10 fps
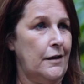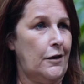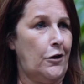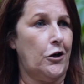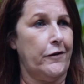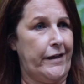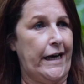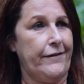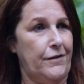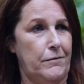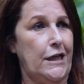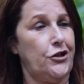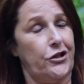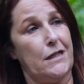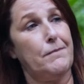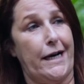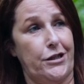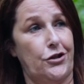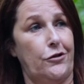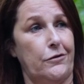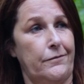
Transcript: All of that information is passed on.